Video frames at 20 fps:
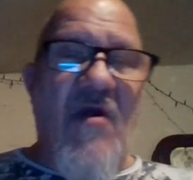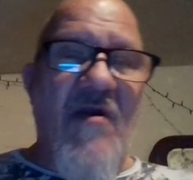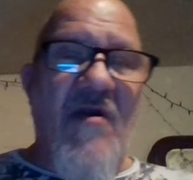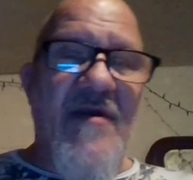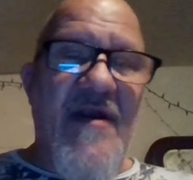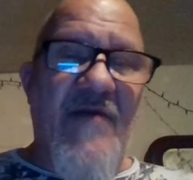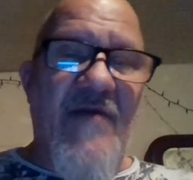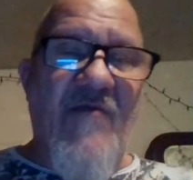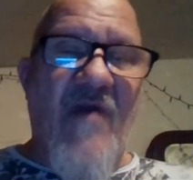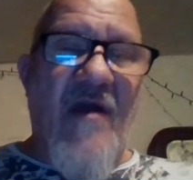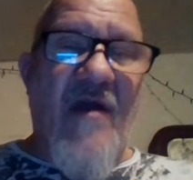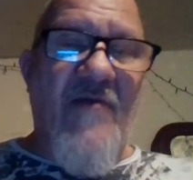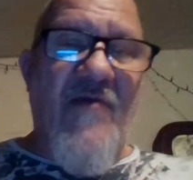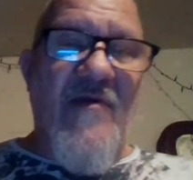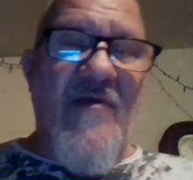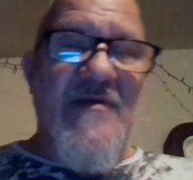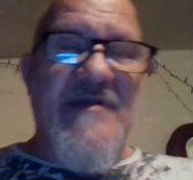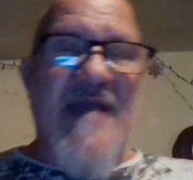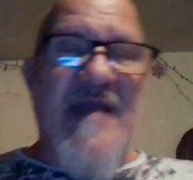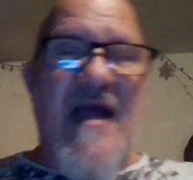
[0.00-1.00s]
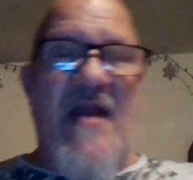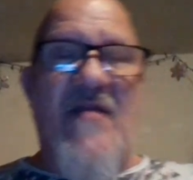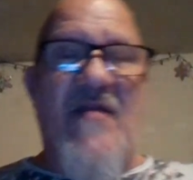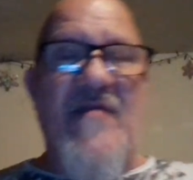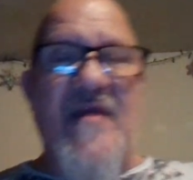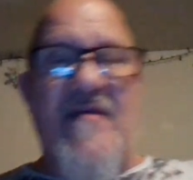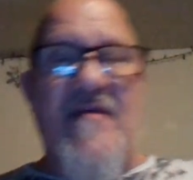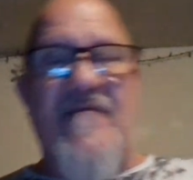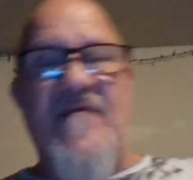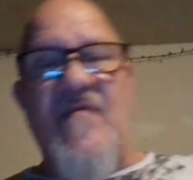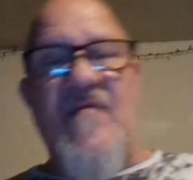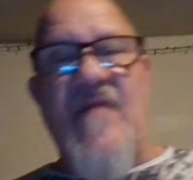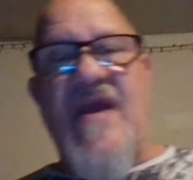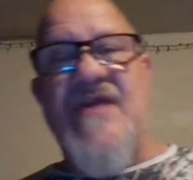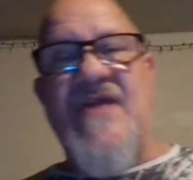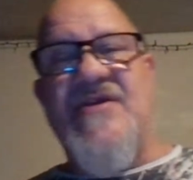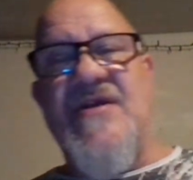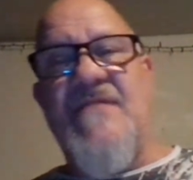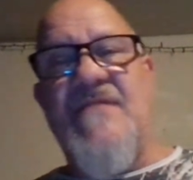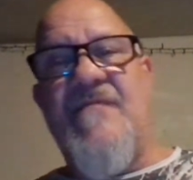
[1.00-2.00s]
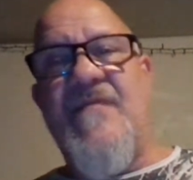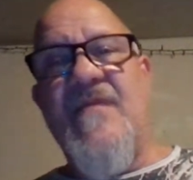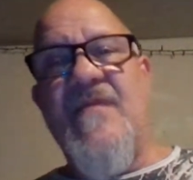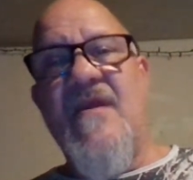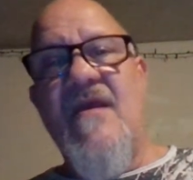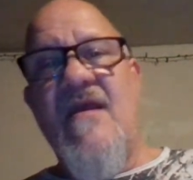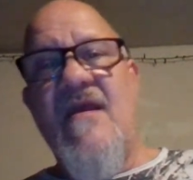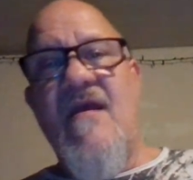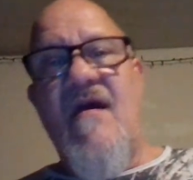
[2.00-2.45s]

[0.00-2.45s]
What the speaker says: Art and Rock Rose Gallery information.